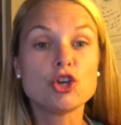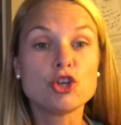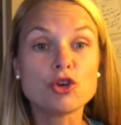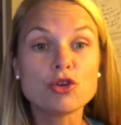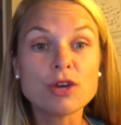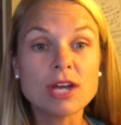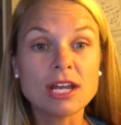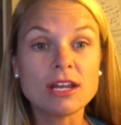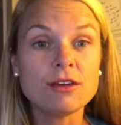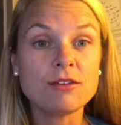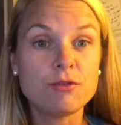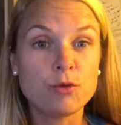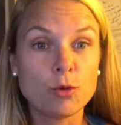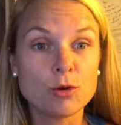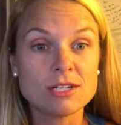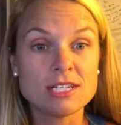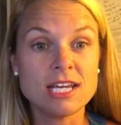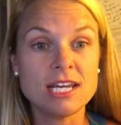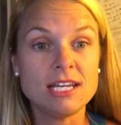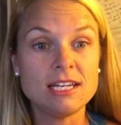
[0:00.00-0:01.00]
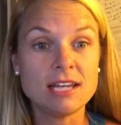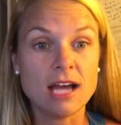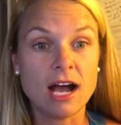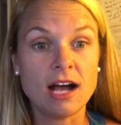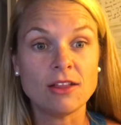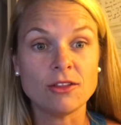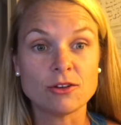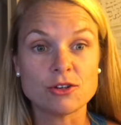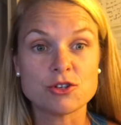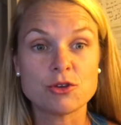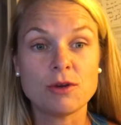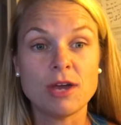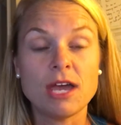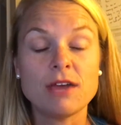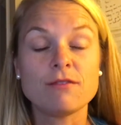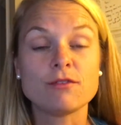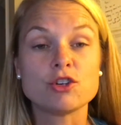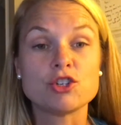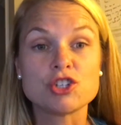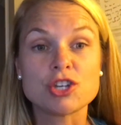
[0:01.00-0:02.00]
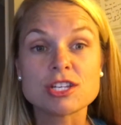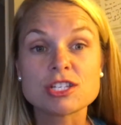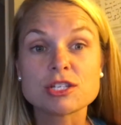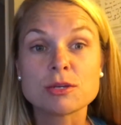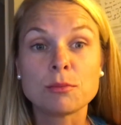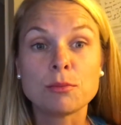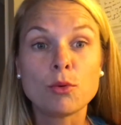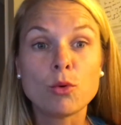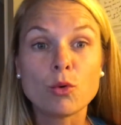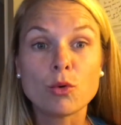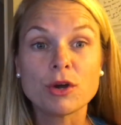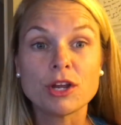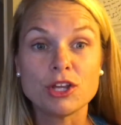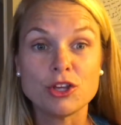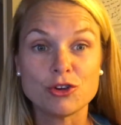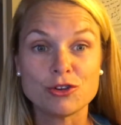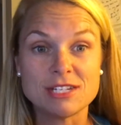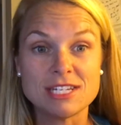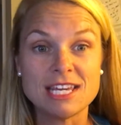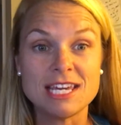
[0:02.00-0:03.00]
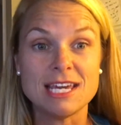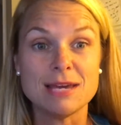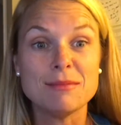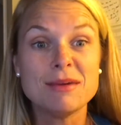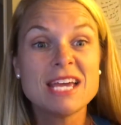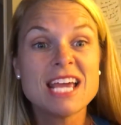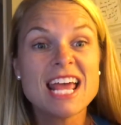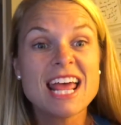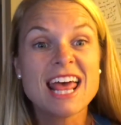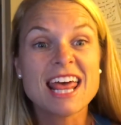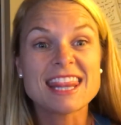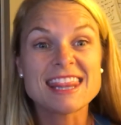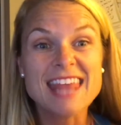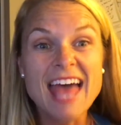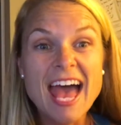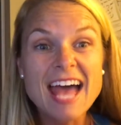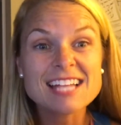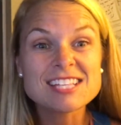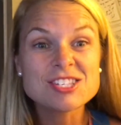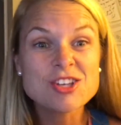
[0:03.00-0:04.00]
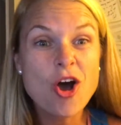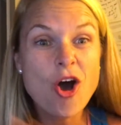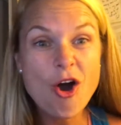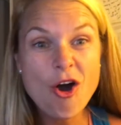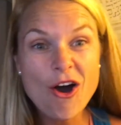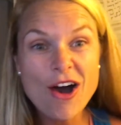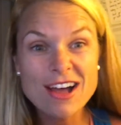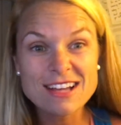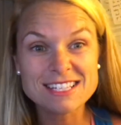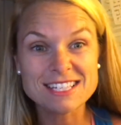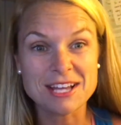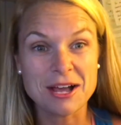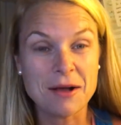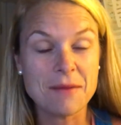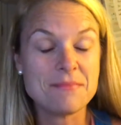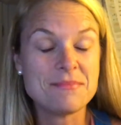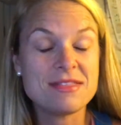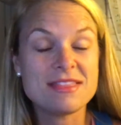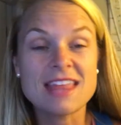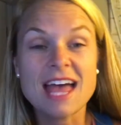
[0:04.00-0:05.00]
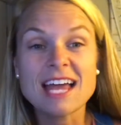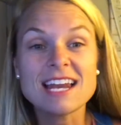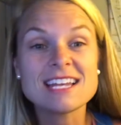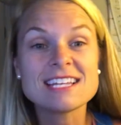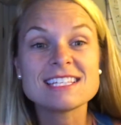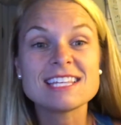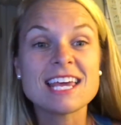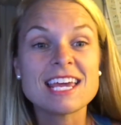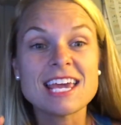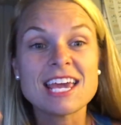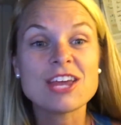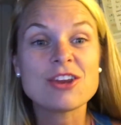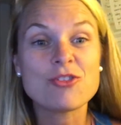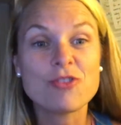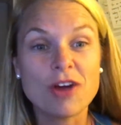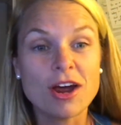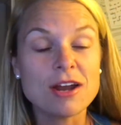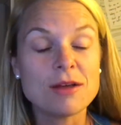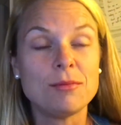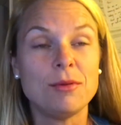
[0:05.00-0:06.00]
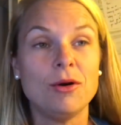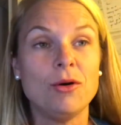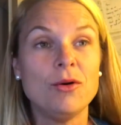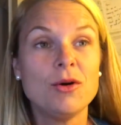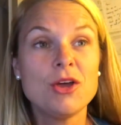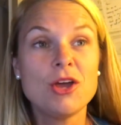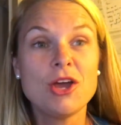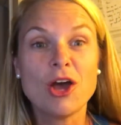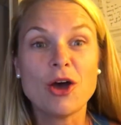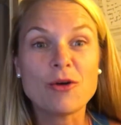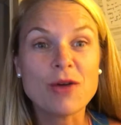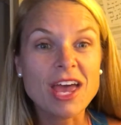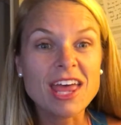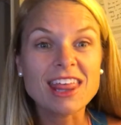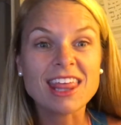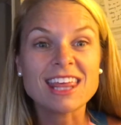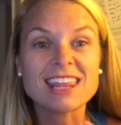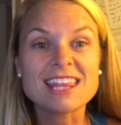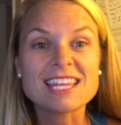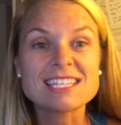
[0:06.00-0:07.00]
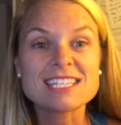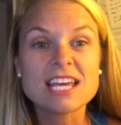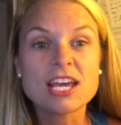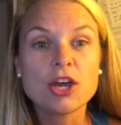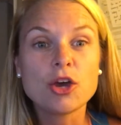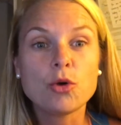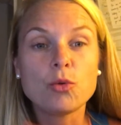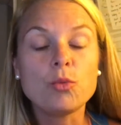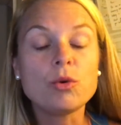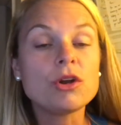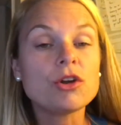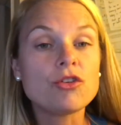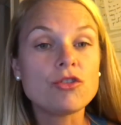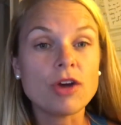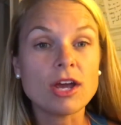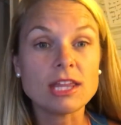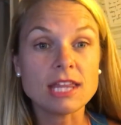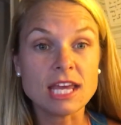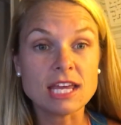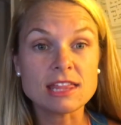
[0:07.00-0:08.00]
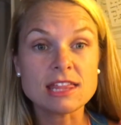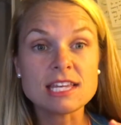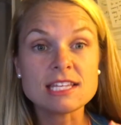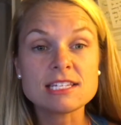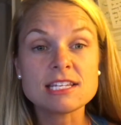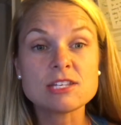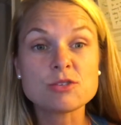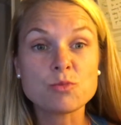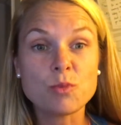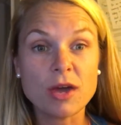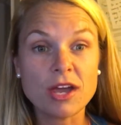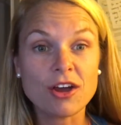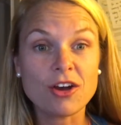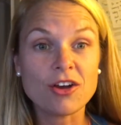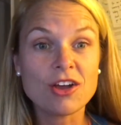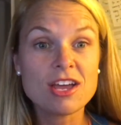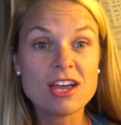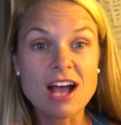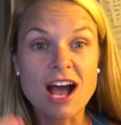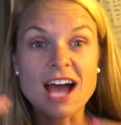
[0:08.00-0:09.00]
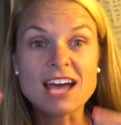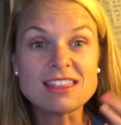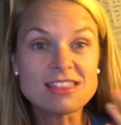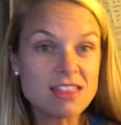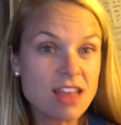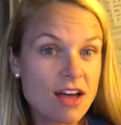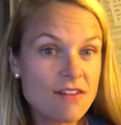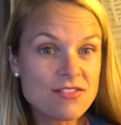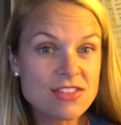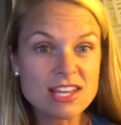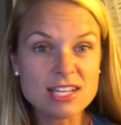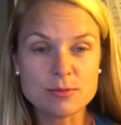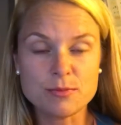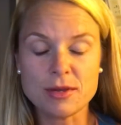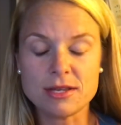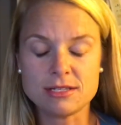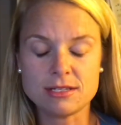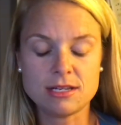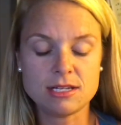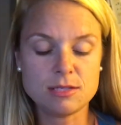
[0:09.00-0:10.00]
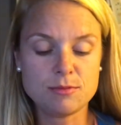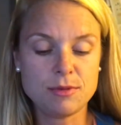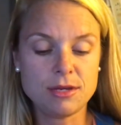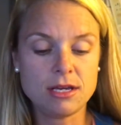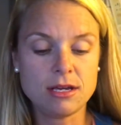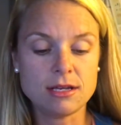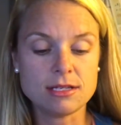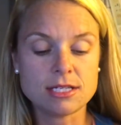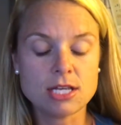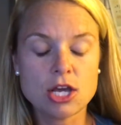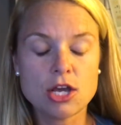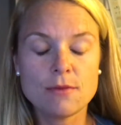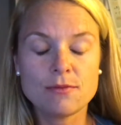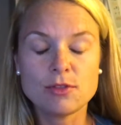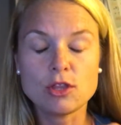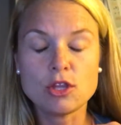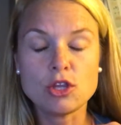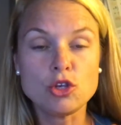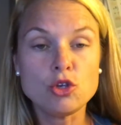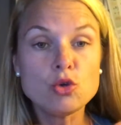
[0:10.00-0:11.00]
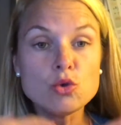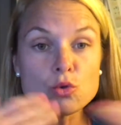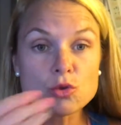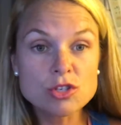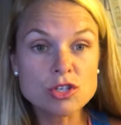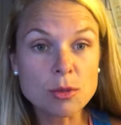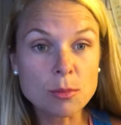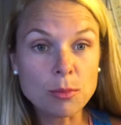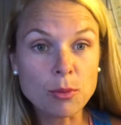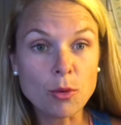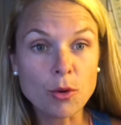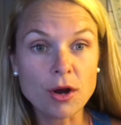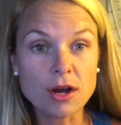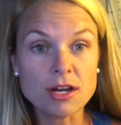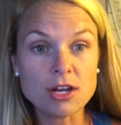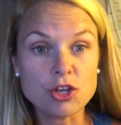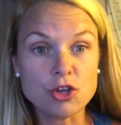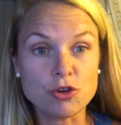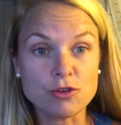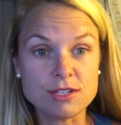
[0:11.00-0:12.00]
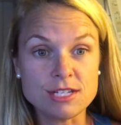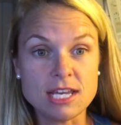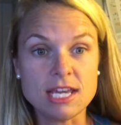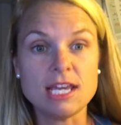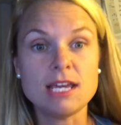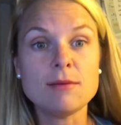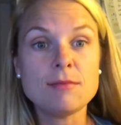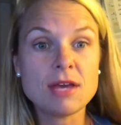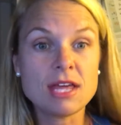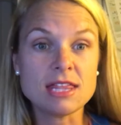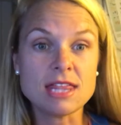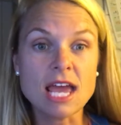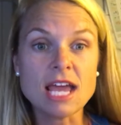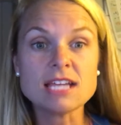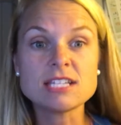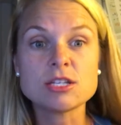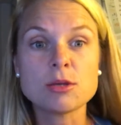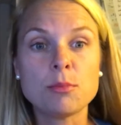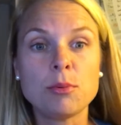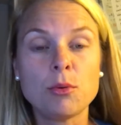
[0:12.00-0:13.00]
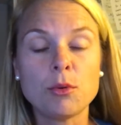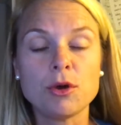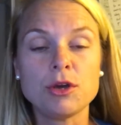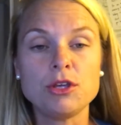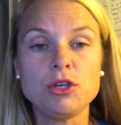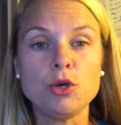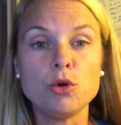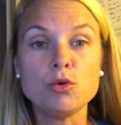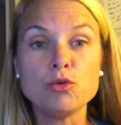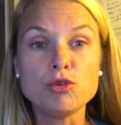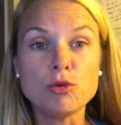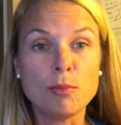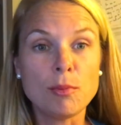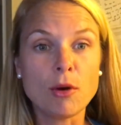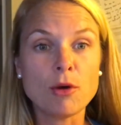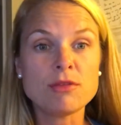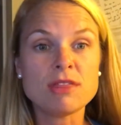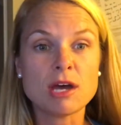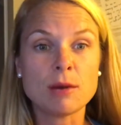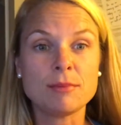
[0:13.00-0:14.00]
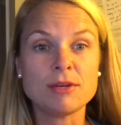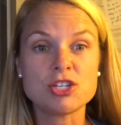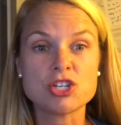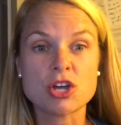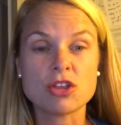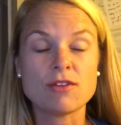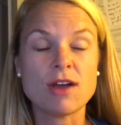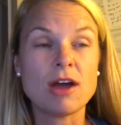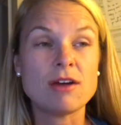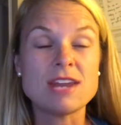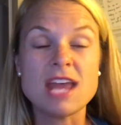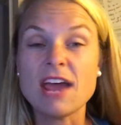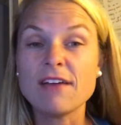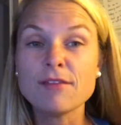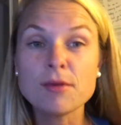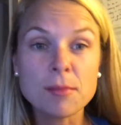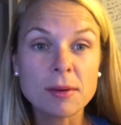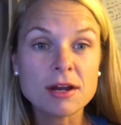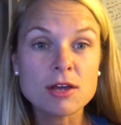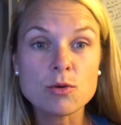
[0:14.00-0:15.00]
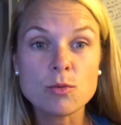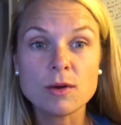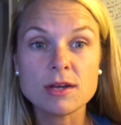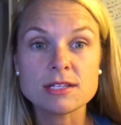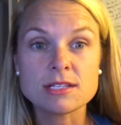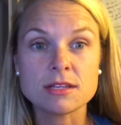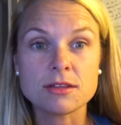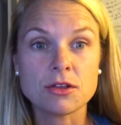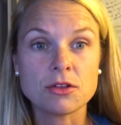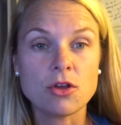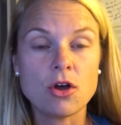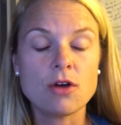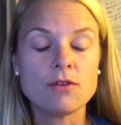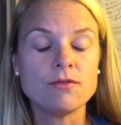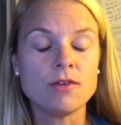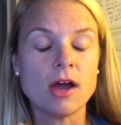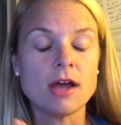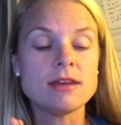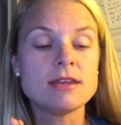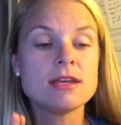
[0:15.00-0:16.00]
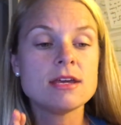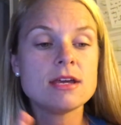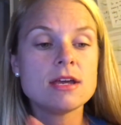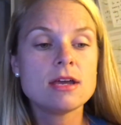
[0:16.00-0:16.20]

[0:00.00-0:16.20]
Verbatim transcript: You're getting $14, okay, for just supporting your team. That's awesome. That is like incredible. Okay, like this, what a great, like this is where I love this business because you support your team, they support you, you both help each other out, and everybody wins in the long run.